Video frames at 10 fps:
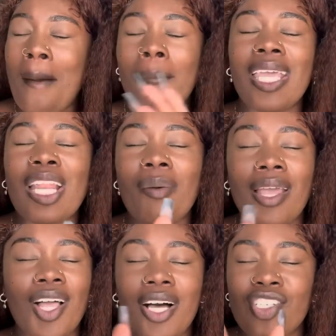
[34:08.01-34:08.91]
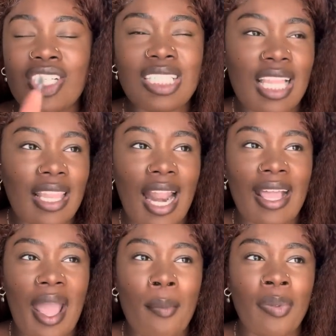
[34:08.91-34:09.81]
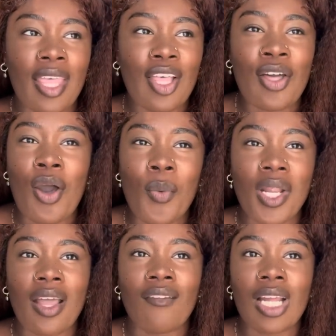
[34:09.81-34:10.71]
But anyway, y'all, she said that I got big or whatever.